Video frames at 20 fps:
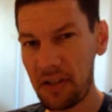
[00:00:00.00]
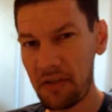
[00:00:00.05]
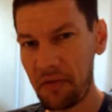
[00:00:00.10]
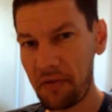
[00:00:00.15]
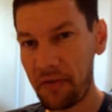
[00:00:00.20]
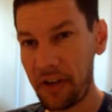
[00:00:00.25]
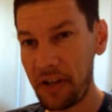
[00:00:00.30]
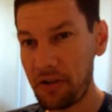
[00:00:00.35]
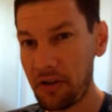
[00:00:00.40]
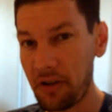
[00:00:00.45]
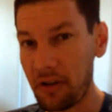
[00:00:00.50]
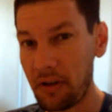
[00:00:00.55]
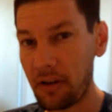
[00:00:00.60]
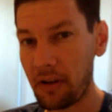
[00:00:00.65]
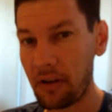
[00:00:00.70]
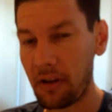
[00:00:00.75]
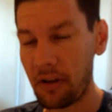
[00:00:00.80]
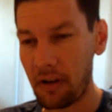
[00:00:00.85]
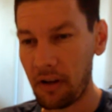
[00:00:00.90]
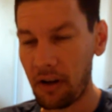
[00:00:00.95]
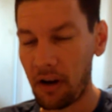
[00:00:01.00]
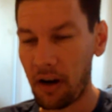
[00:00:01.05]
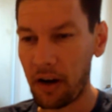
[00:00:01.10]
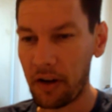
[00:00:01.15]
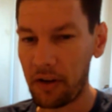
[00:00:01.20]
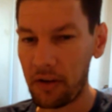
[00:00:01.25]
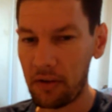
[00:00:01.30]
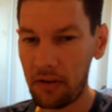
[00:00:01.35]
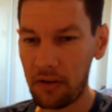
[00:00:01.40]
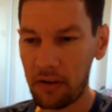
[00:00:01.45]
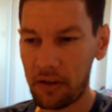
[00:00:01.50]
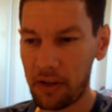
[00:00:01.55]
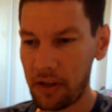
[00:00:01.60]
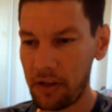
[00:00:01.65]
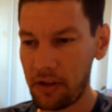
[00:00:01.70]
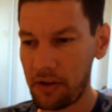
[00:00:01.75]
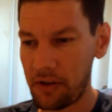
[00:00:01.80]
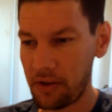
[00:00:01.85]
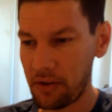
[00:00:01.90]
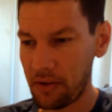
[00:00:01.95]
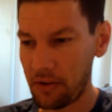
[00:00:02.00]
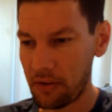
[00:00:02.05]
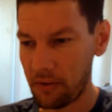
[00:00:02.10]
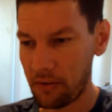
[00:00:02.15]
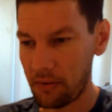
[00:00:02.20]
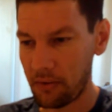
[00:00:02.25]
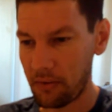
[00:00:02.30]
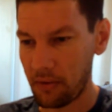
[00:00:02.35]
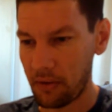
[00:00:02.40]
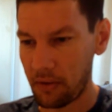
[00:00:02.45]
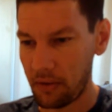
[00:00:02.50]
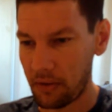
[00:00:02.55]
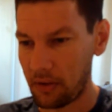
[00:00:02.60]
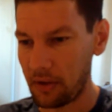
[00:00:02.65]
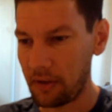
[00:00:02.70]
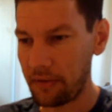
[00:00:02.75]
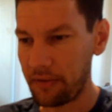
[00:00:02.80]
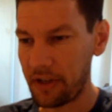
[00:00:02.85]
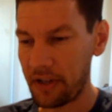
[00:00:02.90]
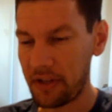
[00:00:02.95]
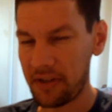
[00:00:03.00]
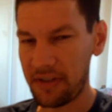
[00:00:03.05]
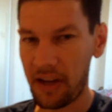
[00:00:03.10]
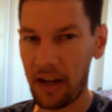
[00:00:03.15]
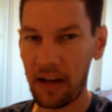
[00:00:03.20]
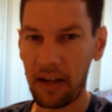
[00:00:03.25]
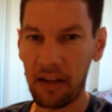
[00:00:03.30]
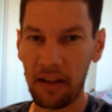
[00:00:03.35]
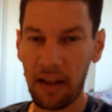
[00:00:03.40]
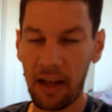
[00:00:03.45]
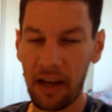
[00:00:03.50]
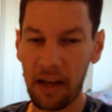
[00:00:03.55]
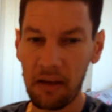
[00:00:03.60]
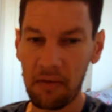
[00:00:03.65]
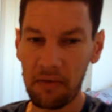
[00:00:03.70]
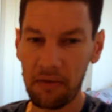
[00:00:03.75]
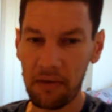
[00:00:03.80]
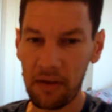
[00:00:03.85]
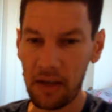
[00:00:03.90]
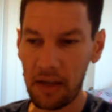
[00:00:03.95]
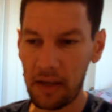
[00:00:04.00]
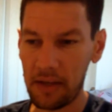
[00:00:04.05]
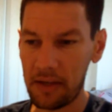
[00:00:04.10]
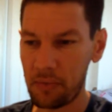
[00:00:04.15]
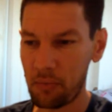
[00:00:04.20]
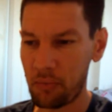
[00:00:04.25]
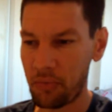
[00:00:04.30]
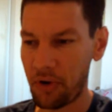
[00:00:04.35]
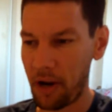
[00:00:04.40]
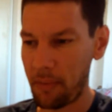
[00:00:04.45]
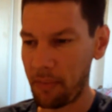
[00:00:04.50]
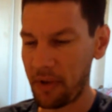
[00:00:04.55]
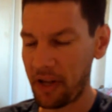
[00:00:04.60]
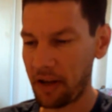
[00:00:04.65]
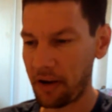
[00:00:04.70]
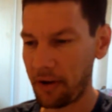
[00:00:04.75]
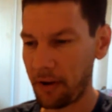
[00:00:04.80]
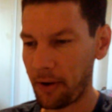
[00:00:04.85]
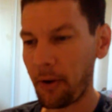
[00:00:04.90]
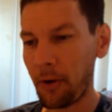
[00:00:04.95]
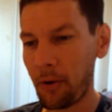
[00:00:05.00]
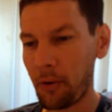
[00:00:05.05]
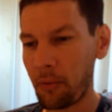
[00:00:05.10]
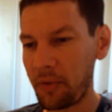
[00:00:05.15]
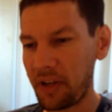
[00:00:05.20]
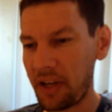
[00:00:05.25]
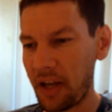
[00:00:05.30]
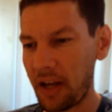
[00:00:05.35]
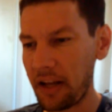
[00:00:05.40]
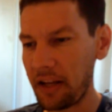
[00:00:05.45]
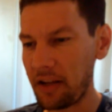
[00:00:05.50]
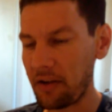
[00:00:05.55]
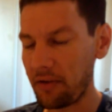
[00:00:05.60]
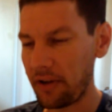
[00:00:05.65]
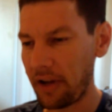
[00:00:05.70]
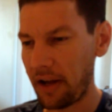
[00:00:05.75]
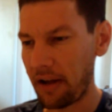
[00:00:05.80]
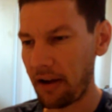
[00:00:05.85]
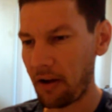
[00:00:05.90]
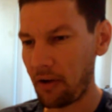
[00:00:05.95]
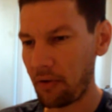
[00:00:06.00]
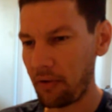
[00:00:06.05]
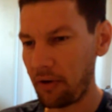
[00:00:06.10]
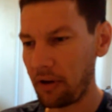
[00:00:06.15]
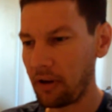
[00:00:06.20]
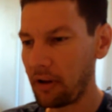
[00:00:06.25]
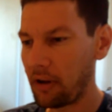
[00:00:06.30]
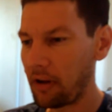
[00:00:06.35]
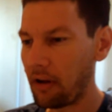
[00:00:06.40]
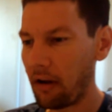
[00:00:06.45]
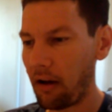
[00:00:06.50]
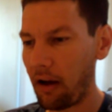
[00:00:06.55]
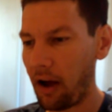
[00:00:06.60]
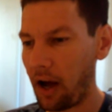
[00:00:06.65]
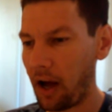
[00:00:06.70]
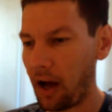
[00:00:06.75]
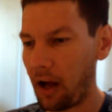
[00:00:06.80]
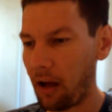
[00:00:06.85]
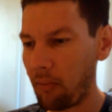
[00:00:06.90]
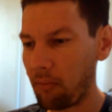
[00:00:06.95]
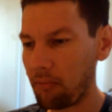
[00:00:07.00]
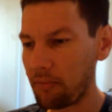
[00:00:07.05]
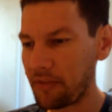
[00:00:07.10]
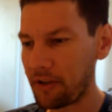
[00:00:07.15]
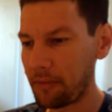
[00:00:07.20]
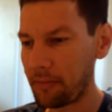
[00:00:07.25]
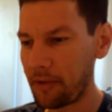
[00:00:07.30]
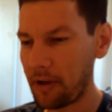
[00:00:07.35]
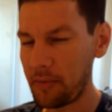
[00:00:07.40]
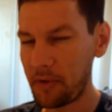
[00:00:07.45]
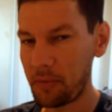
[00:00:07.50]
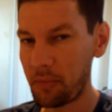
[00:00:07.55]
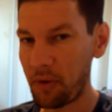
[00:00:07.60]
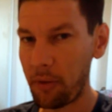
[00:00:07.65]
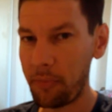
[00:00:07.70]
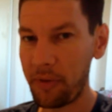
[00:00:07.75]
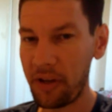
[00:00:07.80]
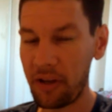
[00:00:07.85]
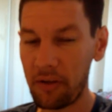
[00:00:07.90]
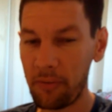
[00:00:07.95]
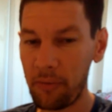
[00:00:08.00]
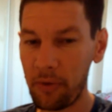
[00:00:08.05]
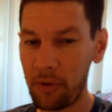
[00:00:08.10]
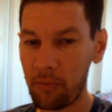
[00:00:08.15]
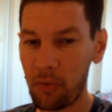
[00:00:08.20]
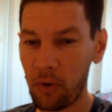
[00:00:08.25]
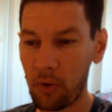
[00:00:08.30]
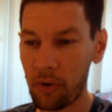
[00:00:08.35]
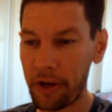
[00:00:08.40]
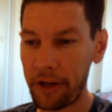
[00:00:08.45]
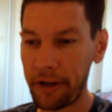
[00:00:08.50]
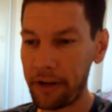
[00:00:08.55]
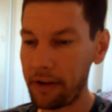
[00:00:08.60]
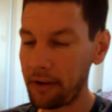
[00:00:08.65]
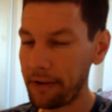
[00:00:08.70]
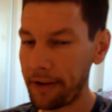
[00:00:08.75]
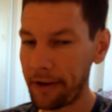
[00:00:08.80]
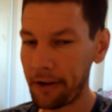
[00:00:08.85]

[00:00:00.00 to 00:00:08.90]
of adventure? Are you looking to live an exciting life? Is prepping at home getting you down? Sometimes prepping can be boring,